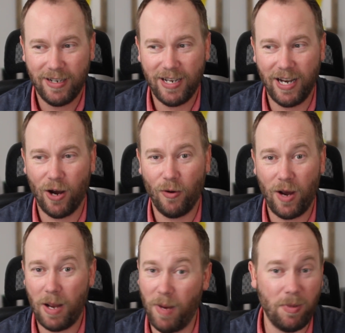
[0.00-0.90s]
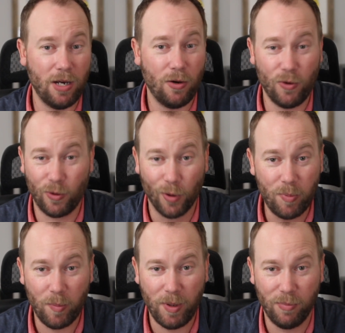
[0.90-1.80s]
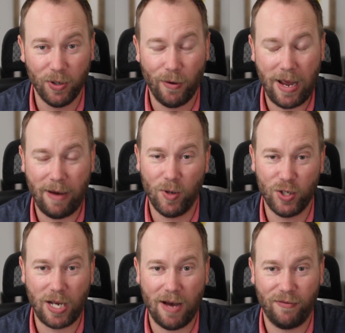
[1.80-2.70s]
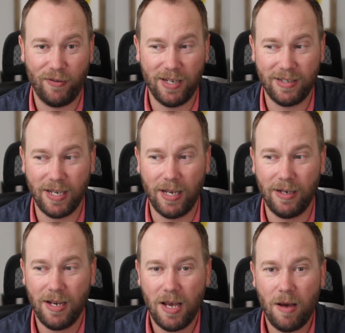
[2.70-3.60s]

and maybe a whole group of people don't have much confidence in,